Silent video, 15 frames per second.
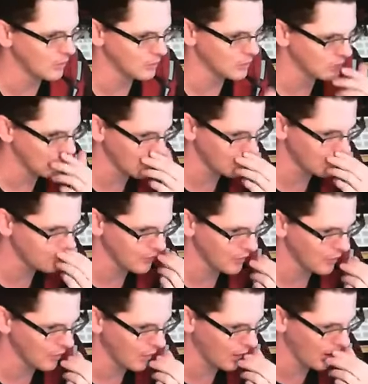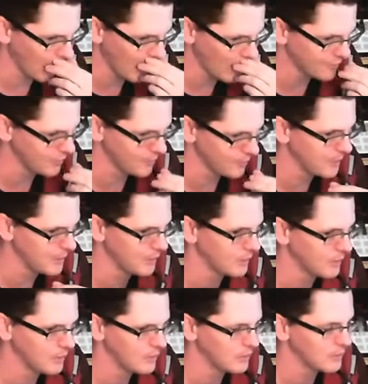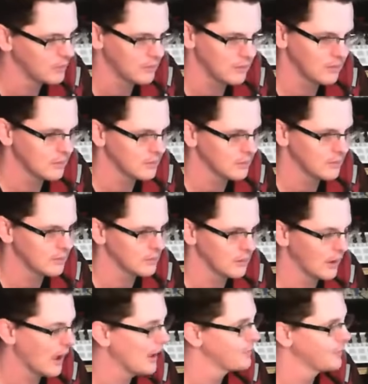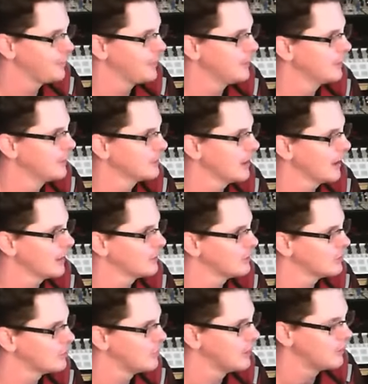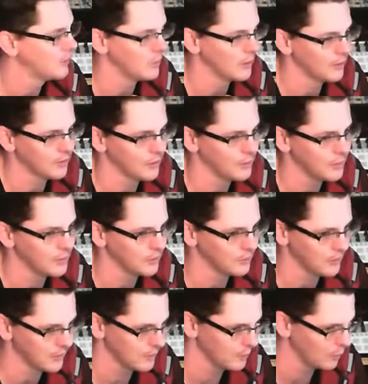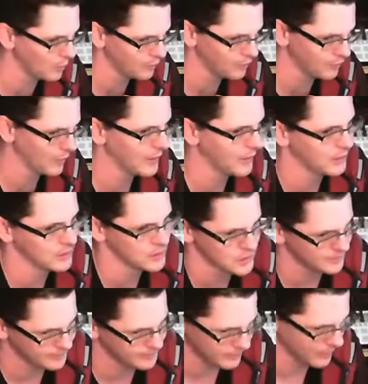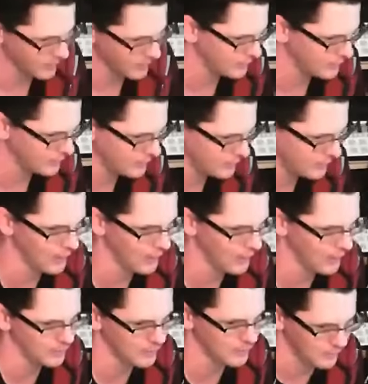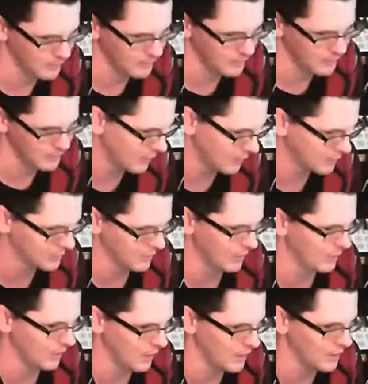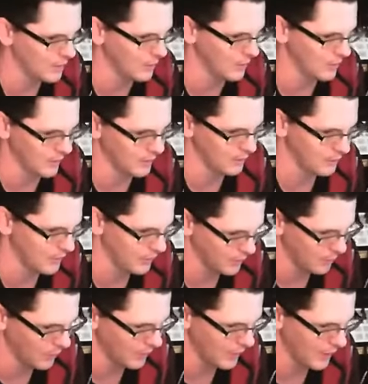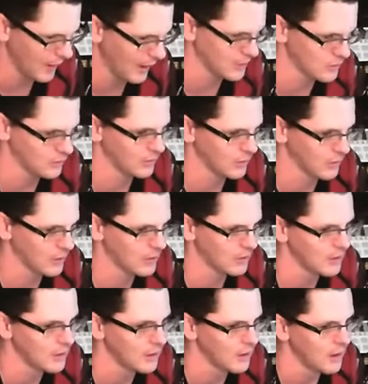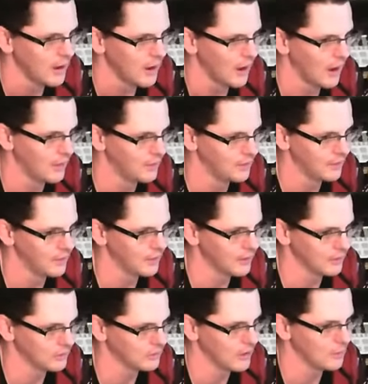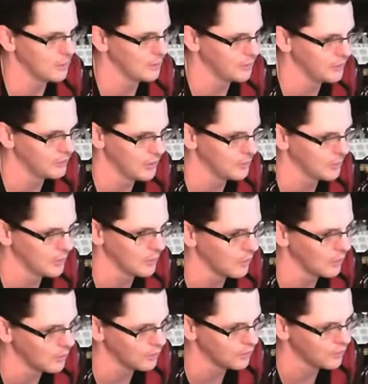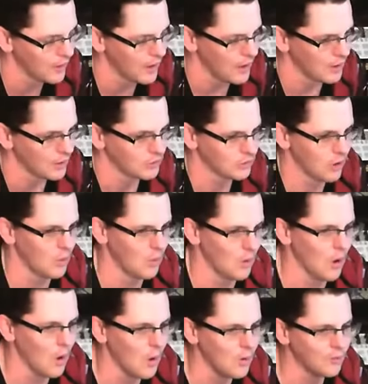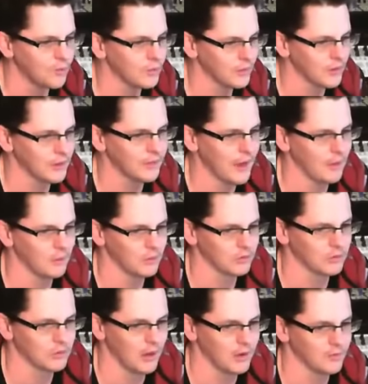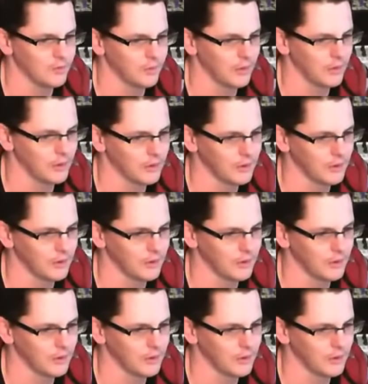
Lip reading: stuff, I haven't been exactly smitten with. I mean, the Rhythm Wolf range did not excite anyone, I don't think, when they actually heard it. And the same with the Timberwolf. So hopefully that was kind of like